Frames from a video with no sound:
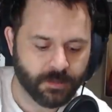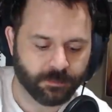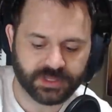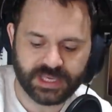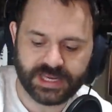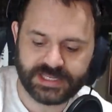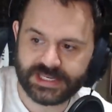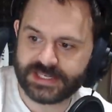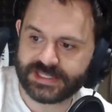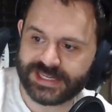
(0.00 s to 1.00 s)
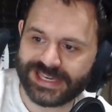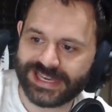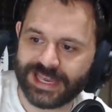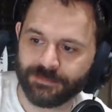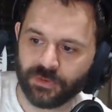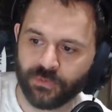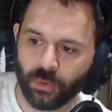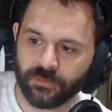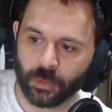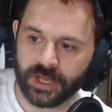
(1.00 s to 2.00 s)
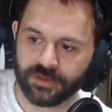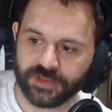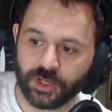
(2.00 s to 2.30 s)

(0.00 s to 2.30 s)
But the idea is to get in before everyone else.